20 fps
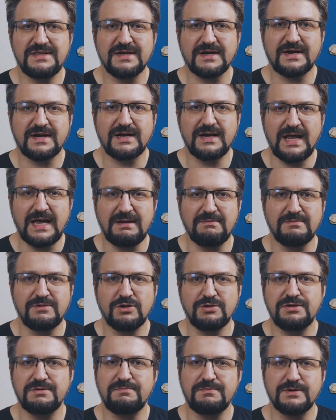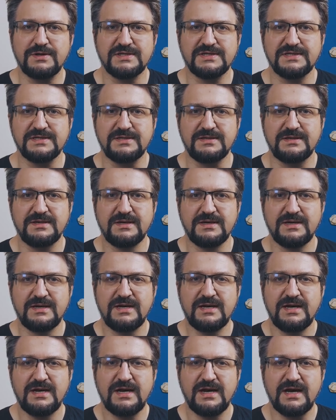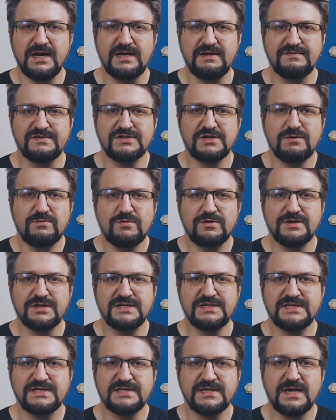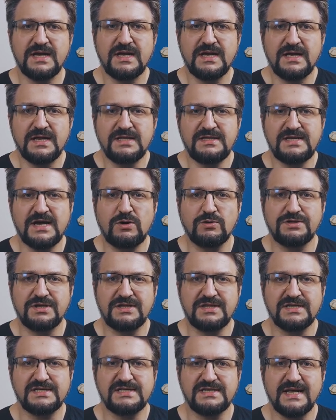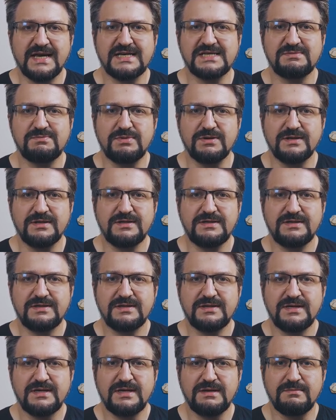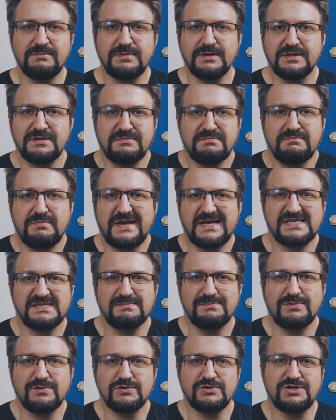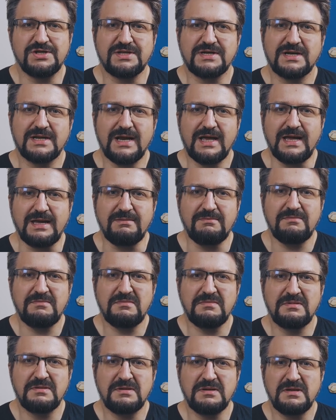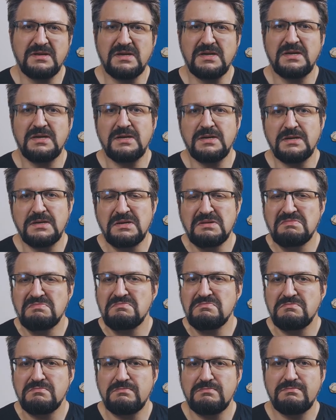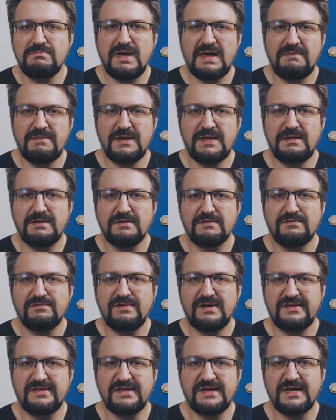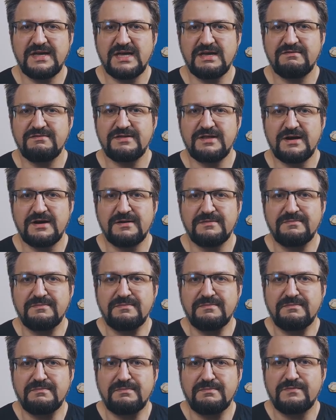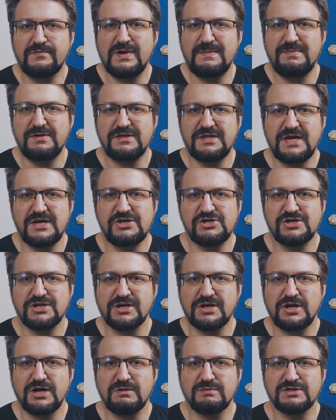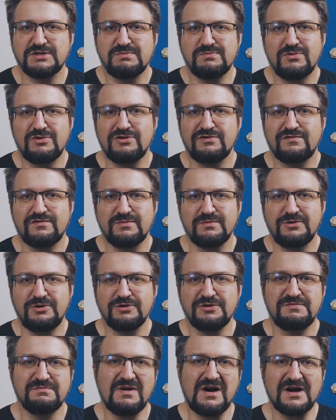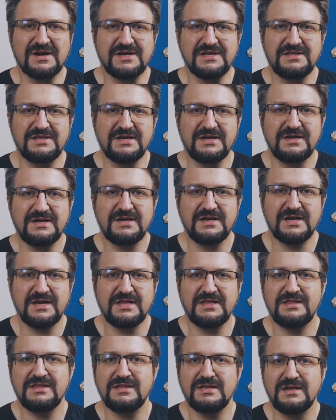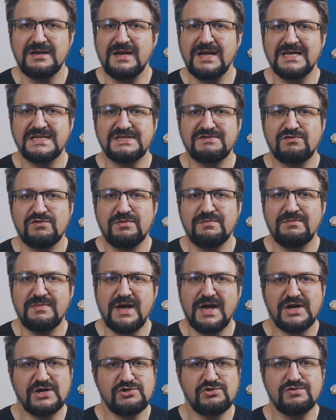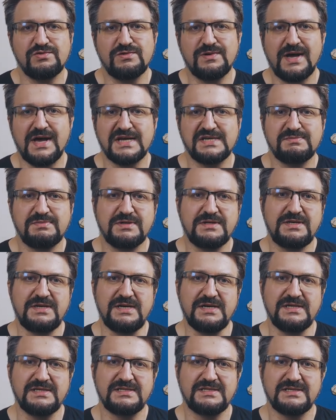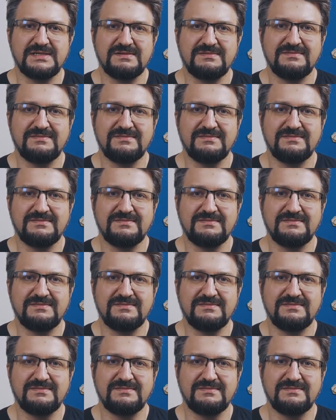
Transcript: the claim, not the person. And if someone is touted as an expert, but makes a bullshit claim, maybe rethink if their reputation comes more from good marketing and less from actual expertise.